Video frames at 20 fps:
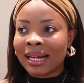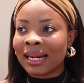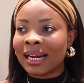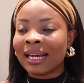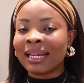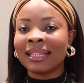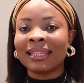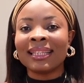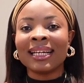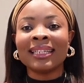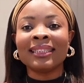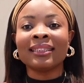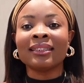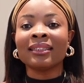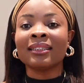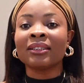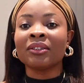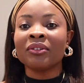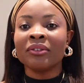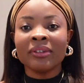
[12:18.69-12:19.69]
Like, that
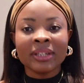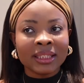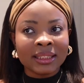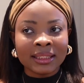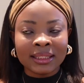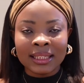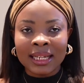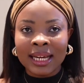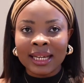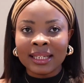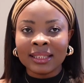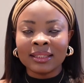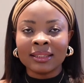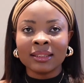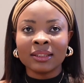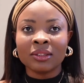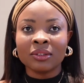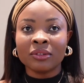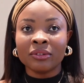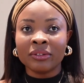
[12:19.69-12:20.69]
is crazy. Like, it
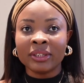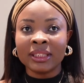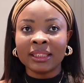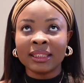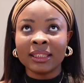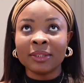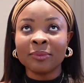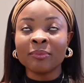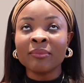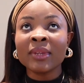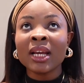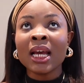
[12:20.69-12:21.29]
is crazy.